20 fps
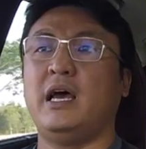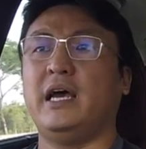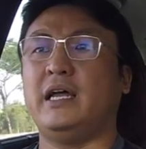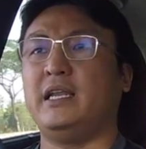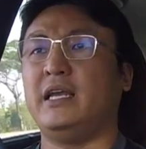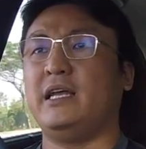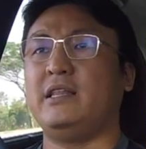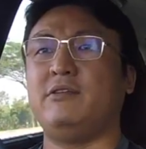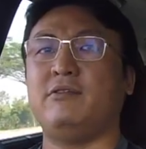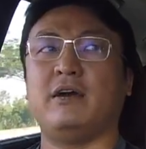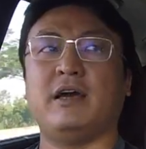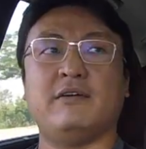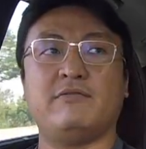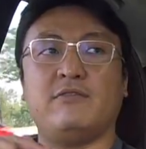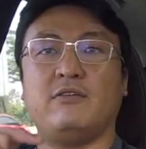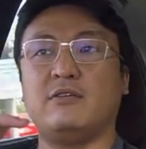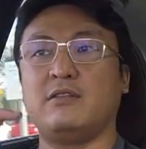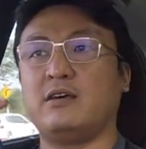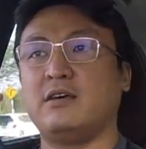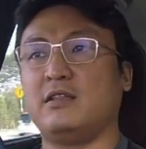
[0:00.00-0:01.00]
And then you have
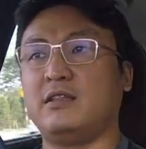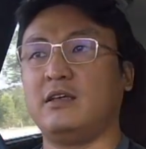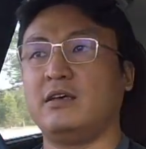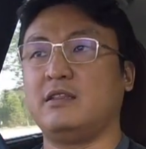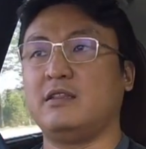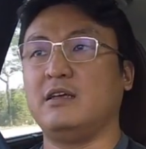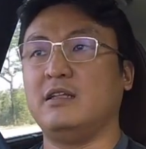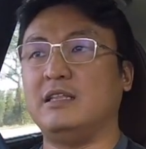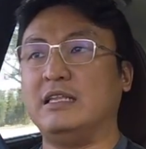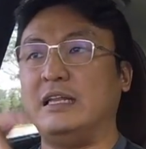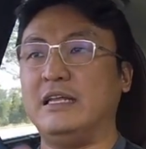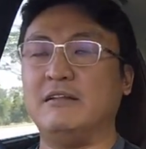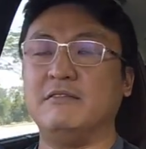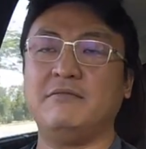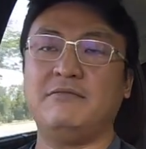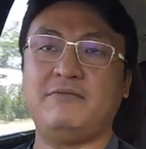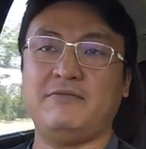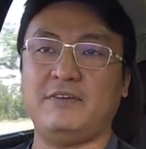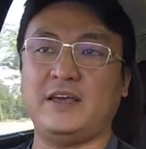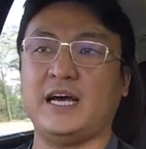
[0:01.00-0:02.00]
all the, the, the little
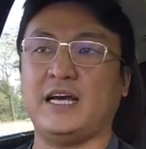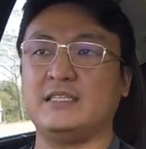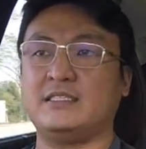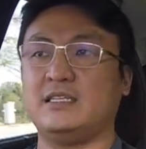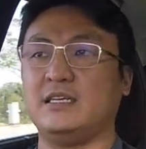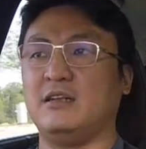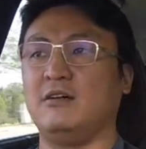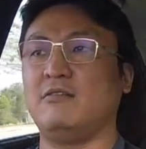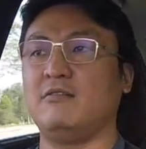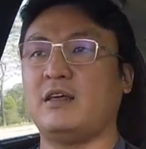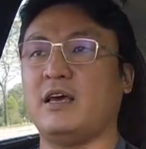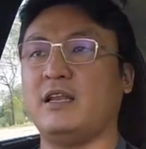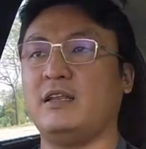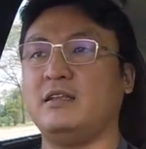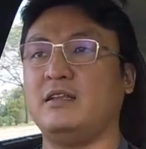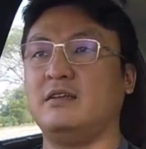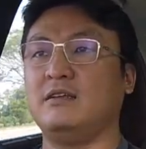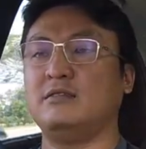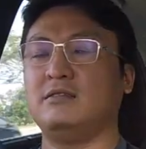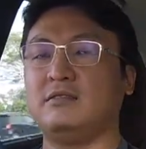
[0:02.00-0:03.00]
Fiats and all that.
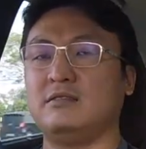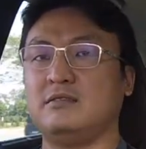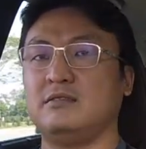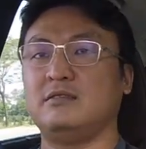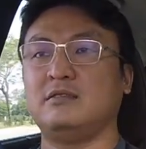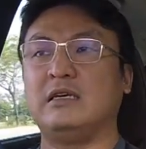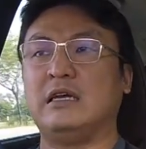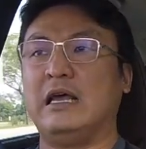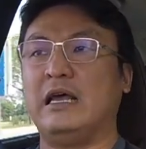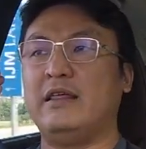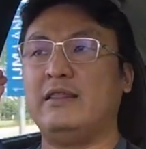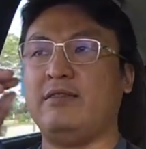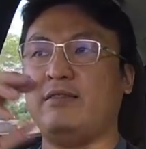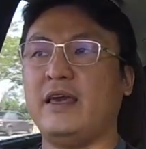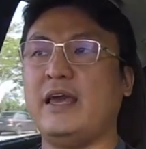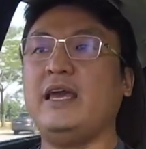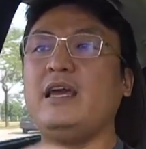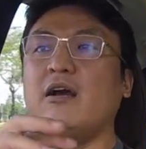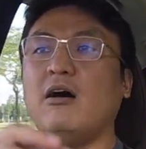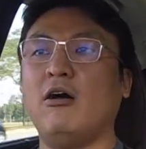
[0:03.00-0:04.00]

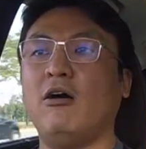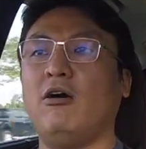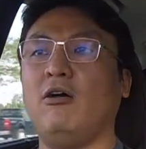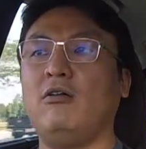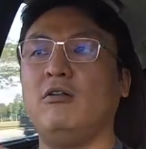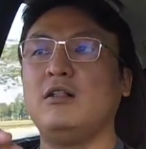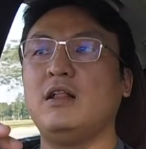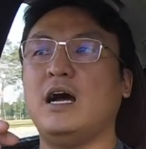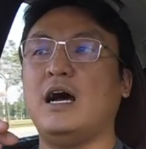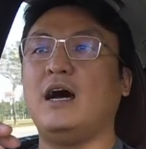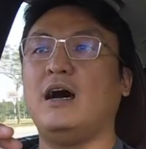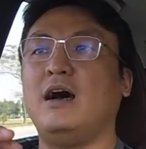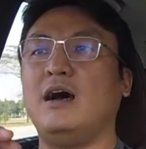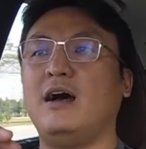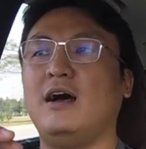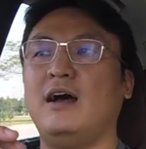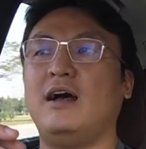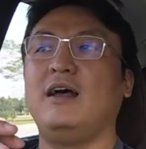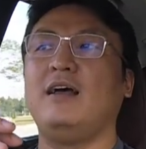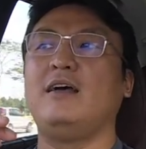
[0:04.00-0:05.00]
They all
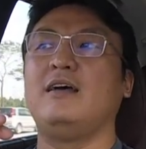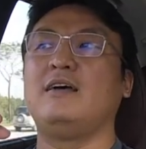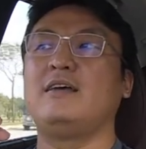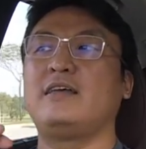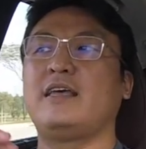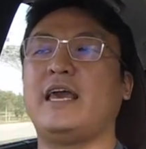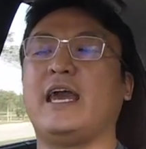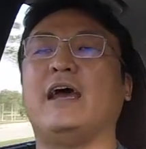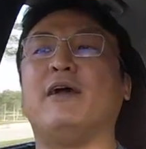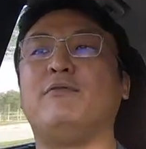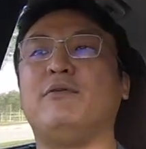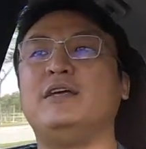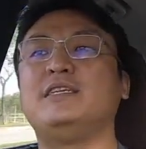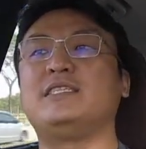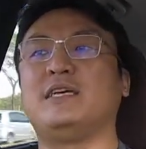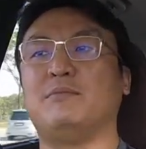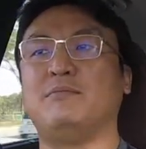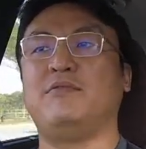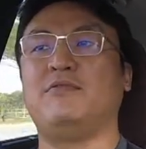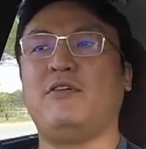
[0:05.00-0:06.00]
carry
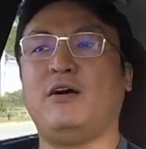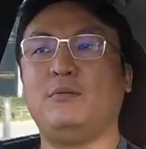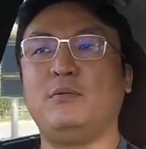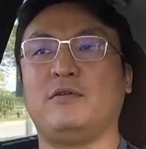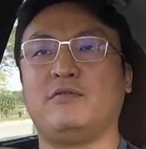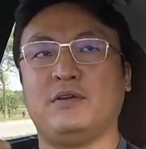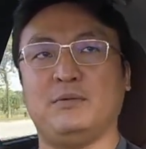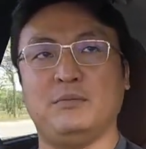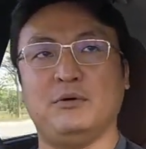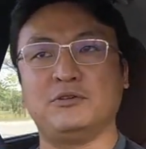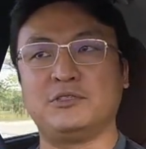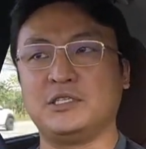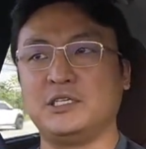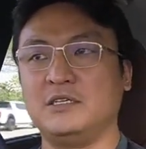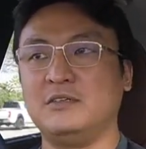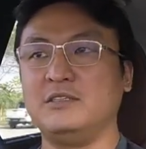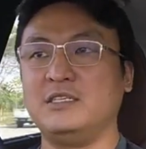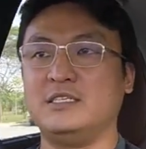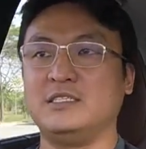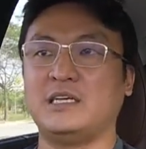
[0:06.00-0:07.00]
some form of emotional
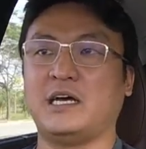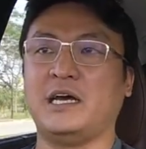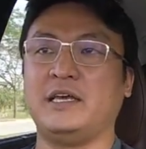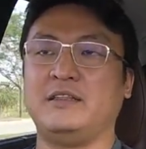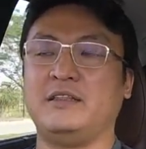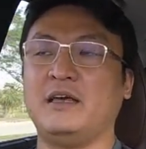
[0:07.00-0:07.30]
design.